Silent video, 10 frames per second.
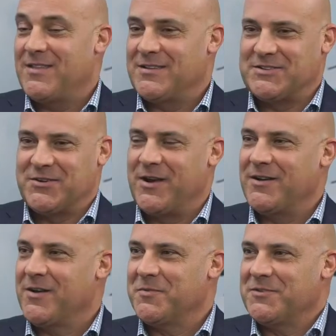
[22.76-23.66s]
I think it's a
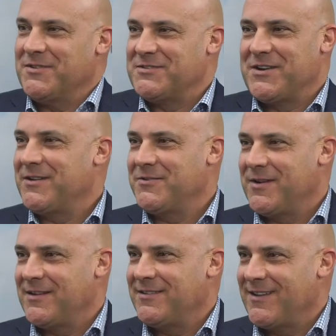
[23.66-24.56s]
great opportunity. It's a great,
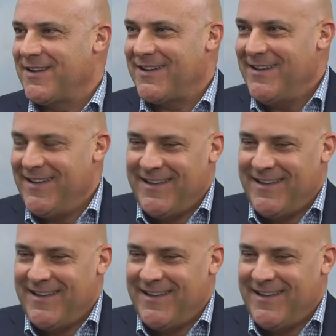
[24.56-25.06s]
great uh,